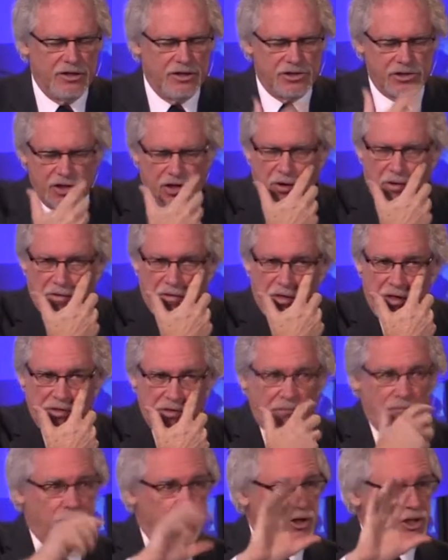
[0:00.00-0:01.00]
So
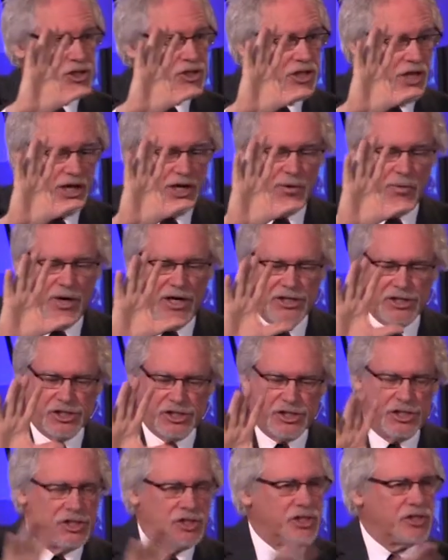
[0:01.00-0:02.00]
the first kind of
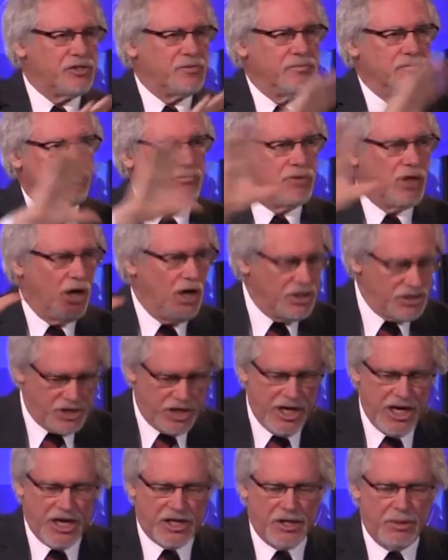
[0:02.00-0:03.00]
righteousness, God's
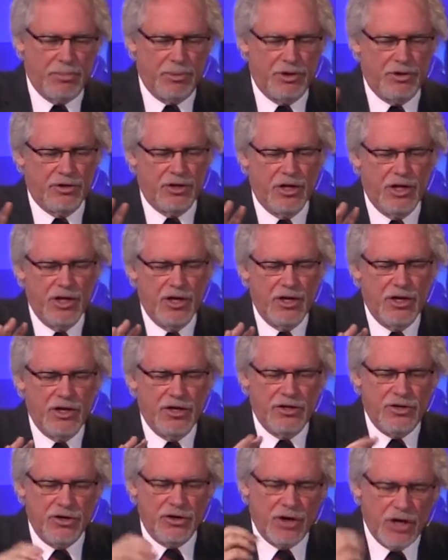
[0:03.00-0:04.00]
attribute.
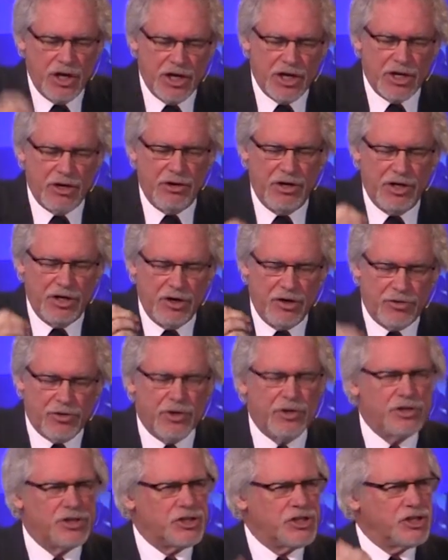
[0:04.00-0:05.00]
Your hunger and your
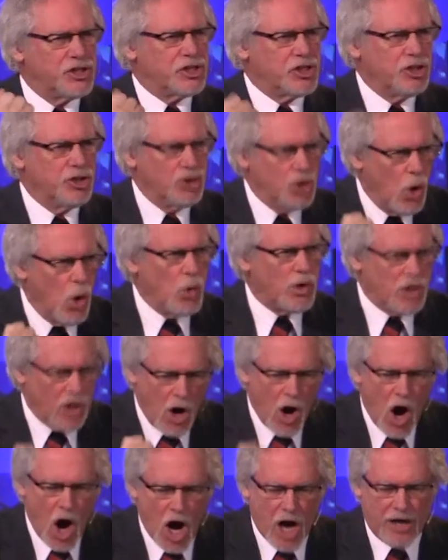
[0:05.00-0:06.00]
thirst is to know
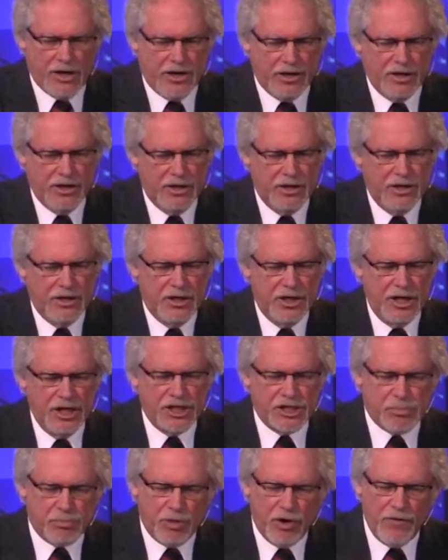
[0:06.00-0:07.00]
God in
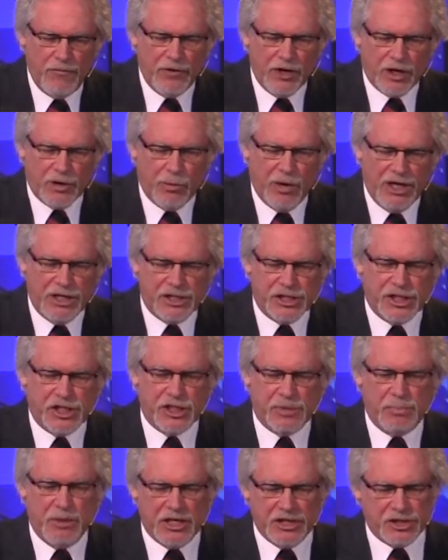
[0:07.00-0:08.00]
his perfect
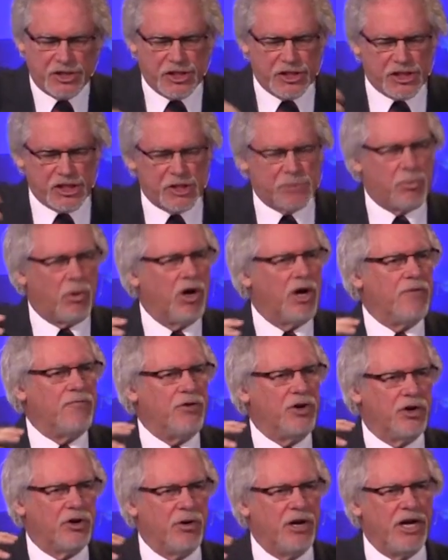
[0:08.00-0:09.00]
righteousness, because this is part of
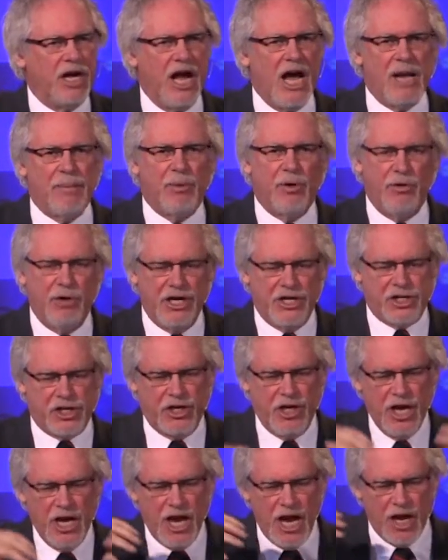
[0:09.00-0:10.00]
your great
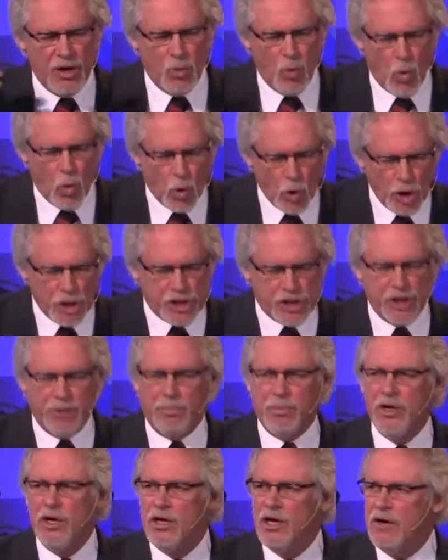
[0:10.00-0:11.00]
admiration and
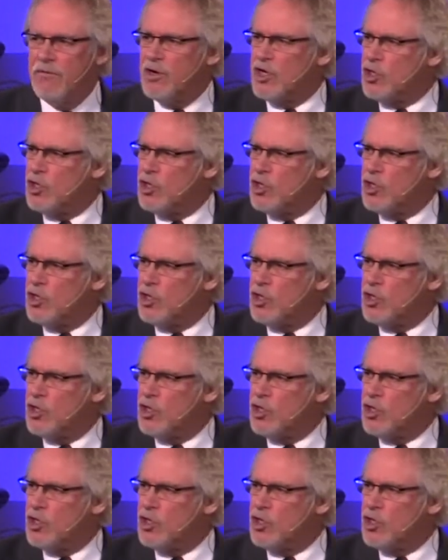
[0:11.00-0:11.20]
worship of